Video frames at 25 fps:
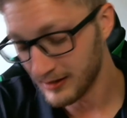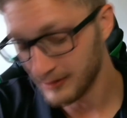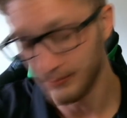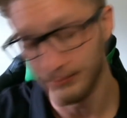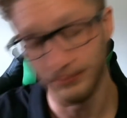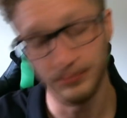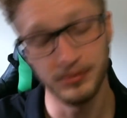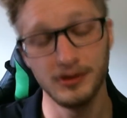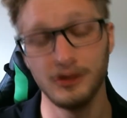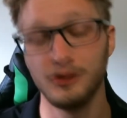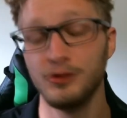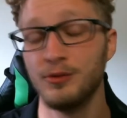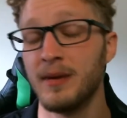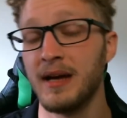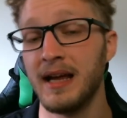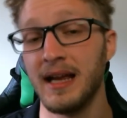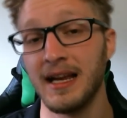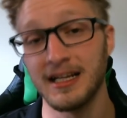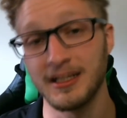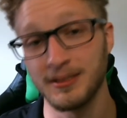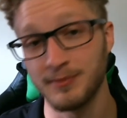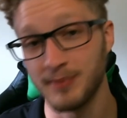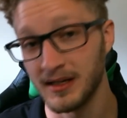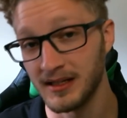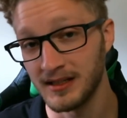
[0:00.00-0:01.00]
blew my
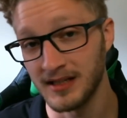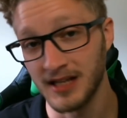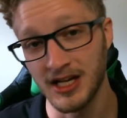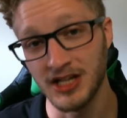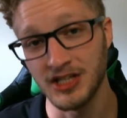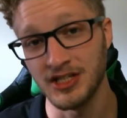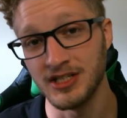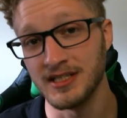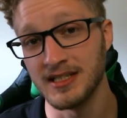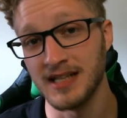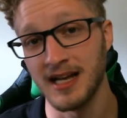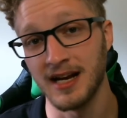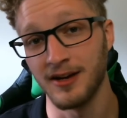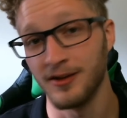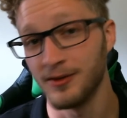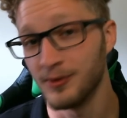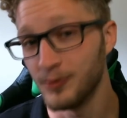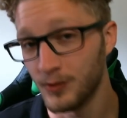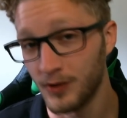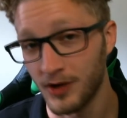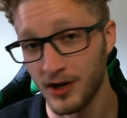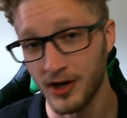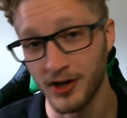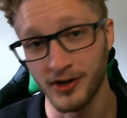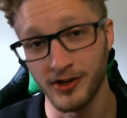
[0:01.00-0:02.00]
expectations out of the
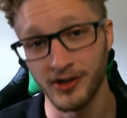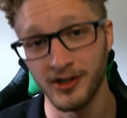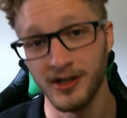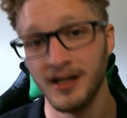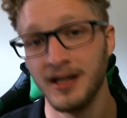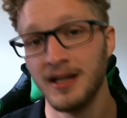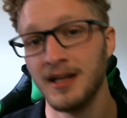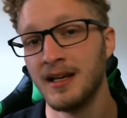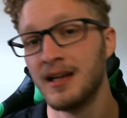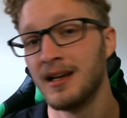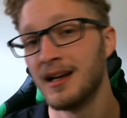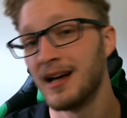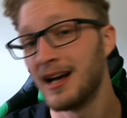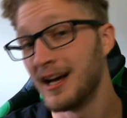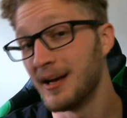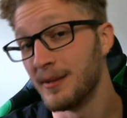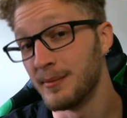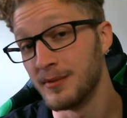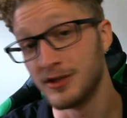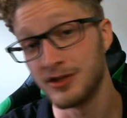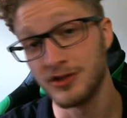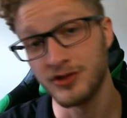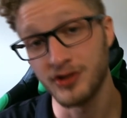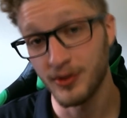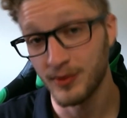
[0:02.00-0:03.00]
water i'm
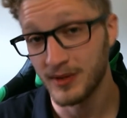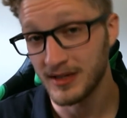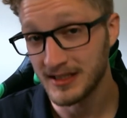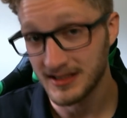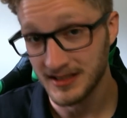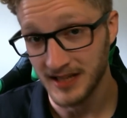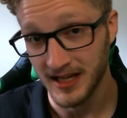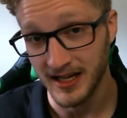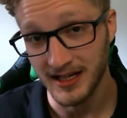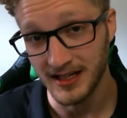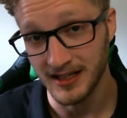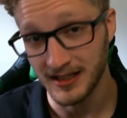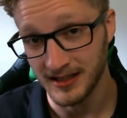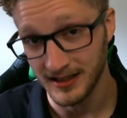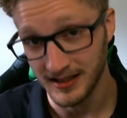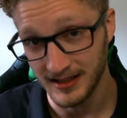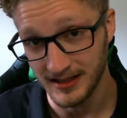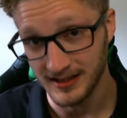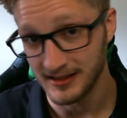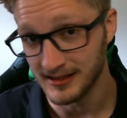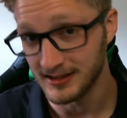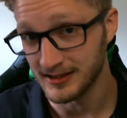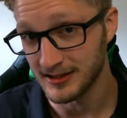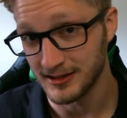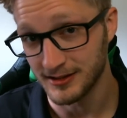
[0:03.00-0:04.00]
so excited to get
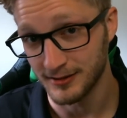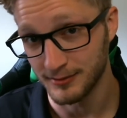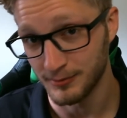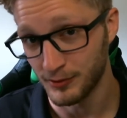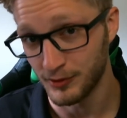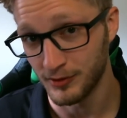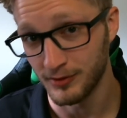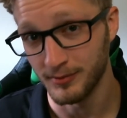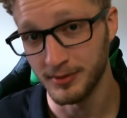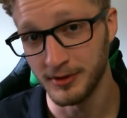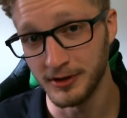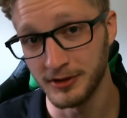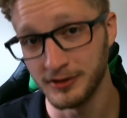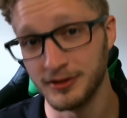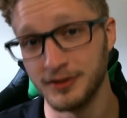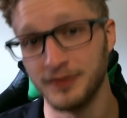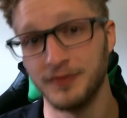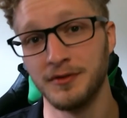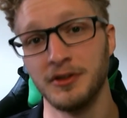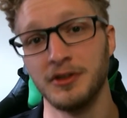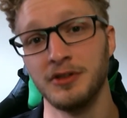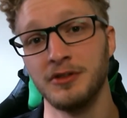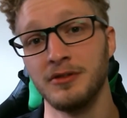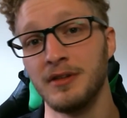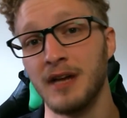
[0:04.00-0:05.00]
into some more builds for
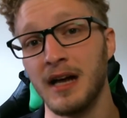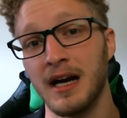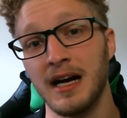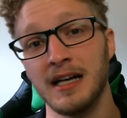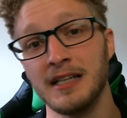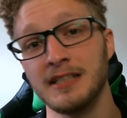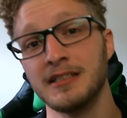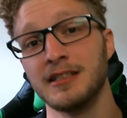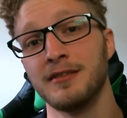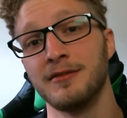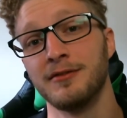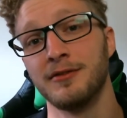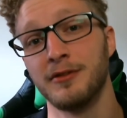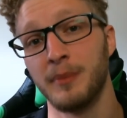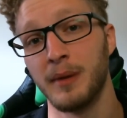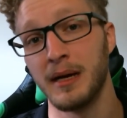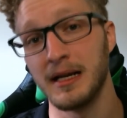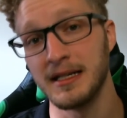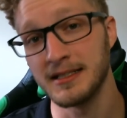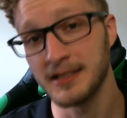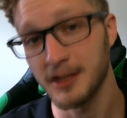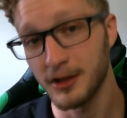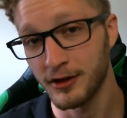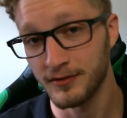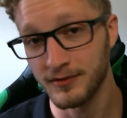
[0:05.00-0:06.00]
you guys and for
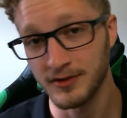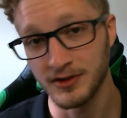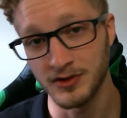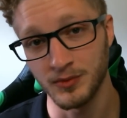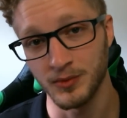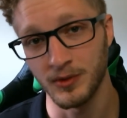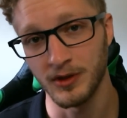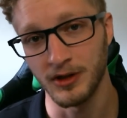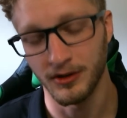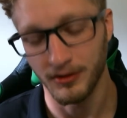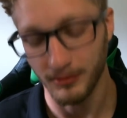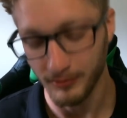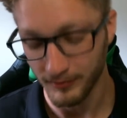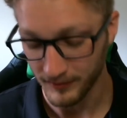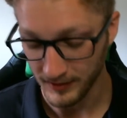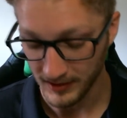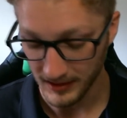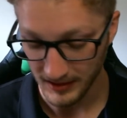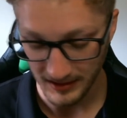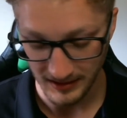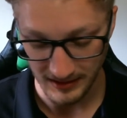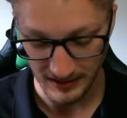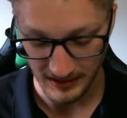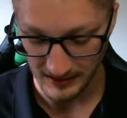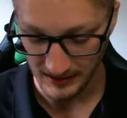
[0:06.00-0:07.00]
myself as well the
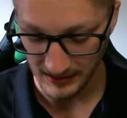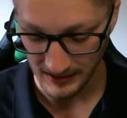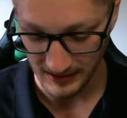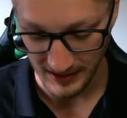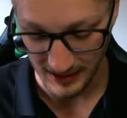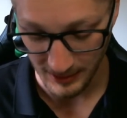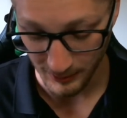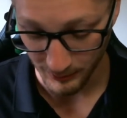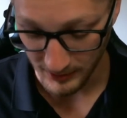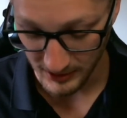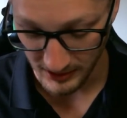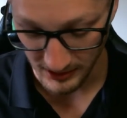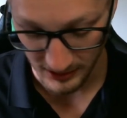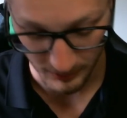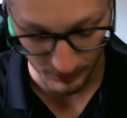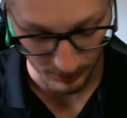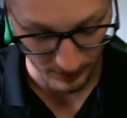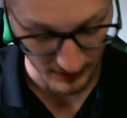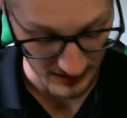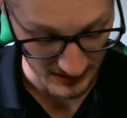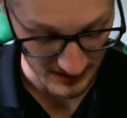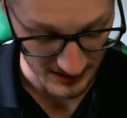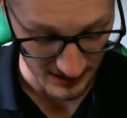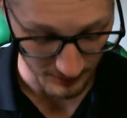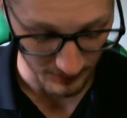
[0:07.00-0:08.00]
feeling that you get when you
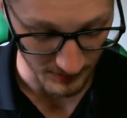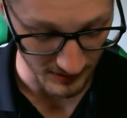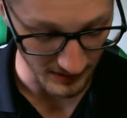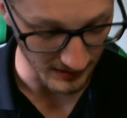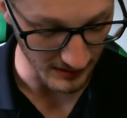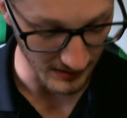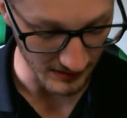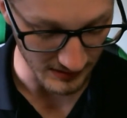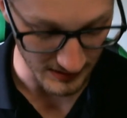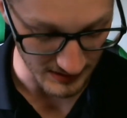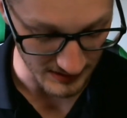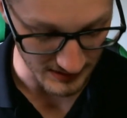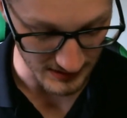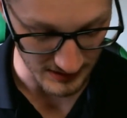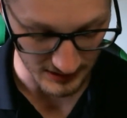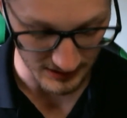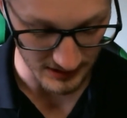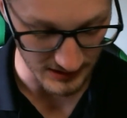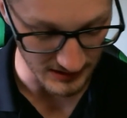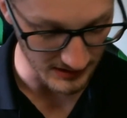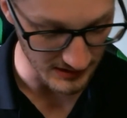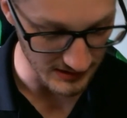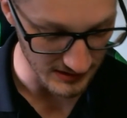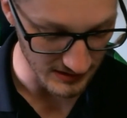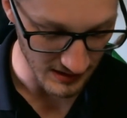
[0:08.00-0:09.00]
complete something like this and
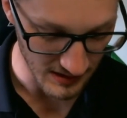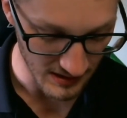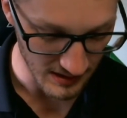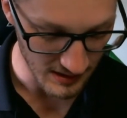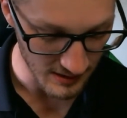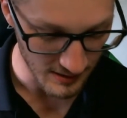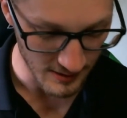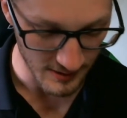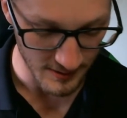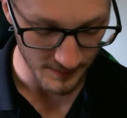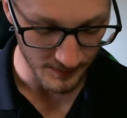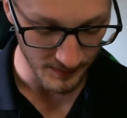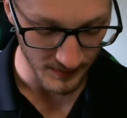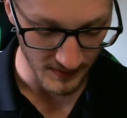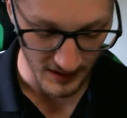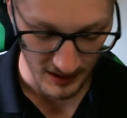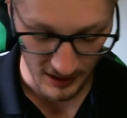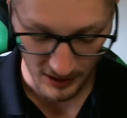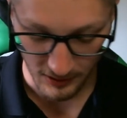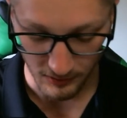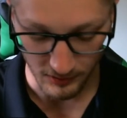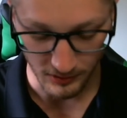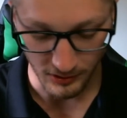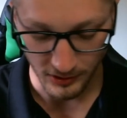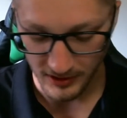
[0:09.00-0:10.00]
just you
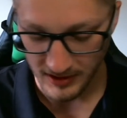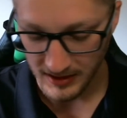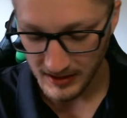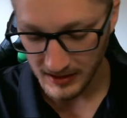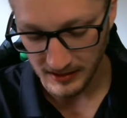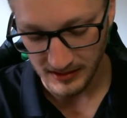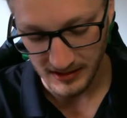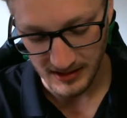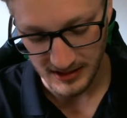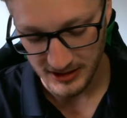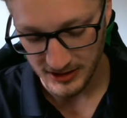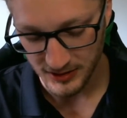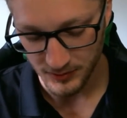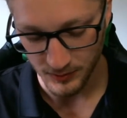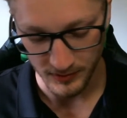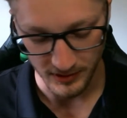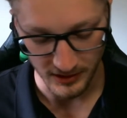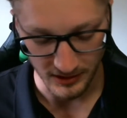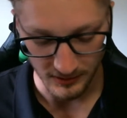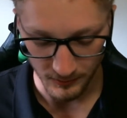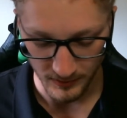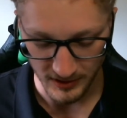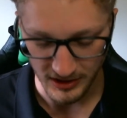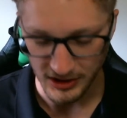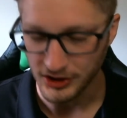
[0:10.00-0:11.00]
know looking at this
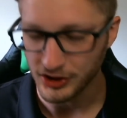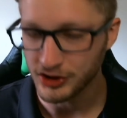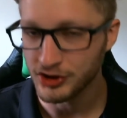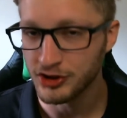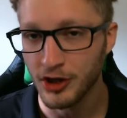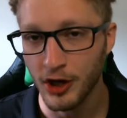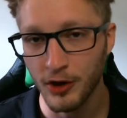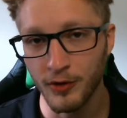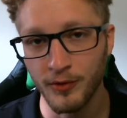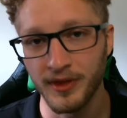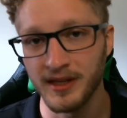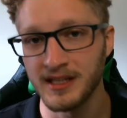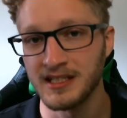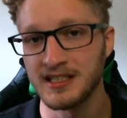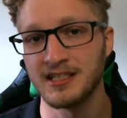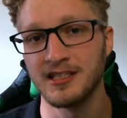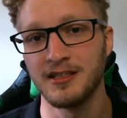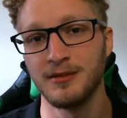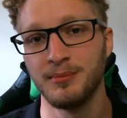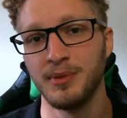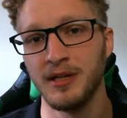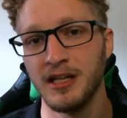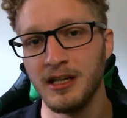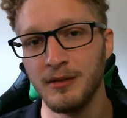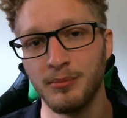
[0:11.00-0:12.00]
when when you show this to
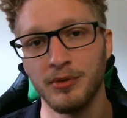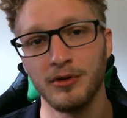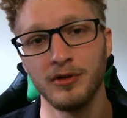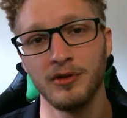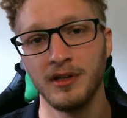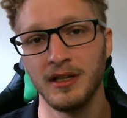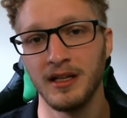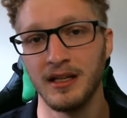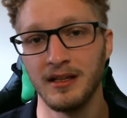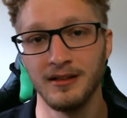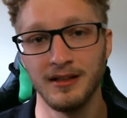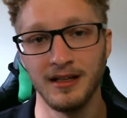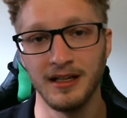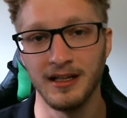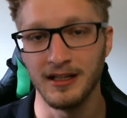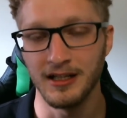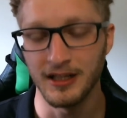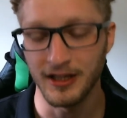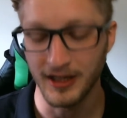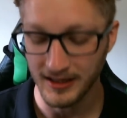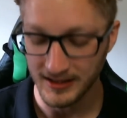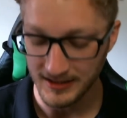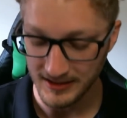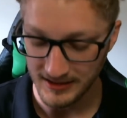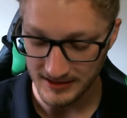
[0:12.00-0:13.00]
people and and
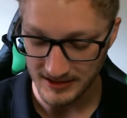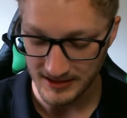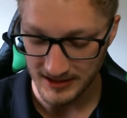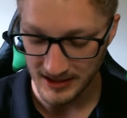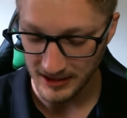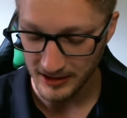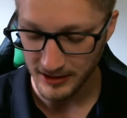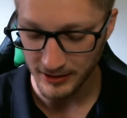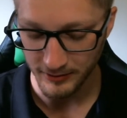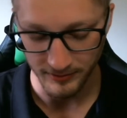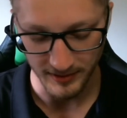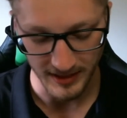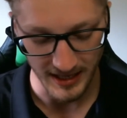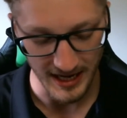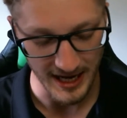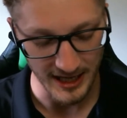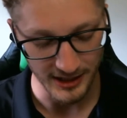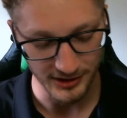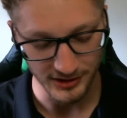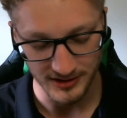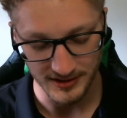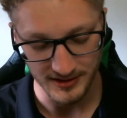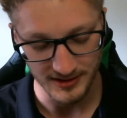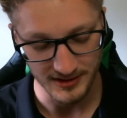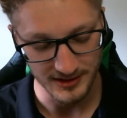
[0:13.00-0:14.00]
you, see their
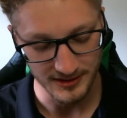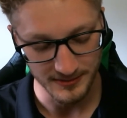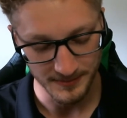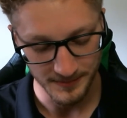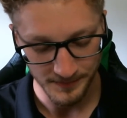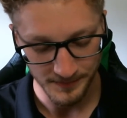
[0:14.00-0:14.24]
reactions